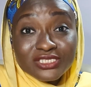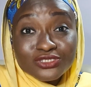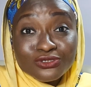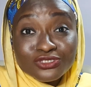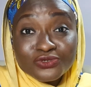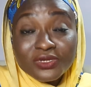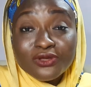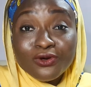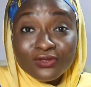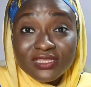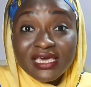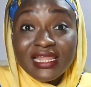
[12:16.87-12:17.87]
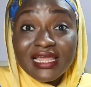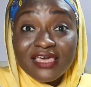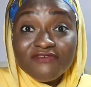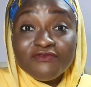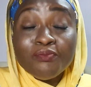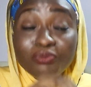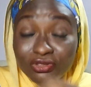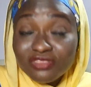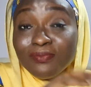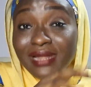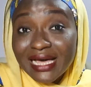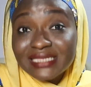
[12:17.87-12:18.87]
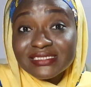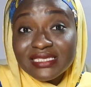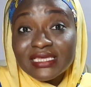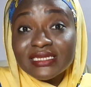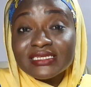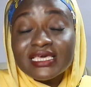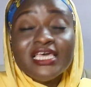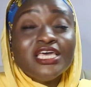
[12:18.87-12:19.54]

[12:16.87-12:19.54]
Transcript: a sunscreen all their life, both black skinned,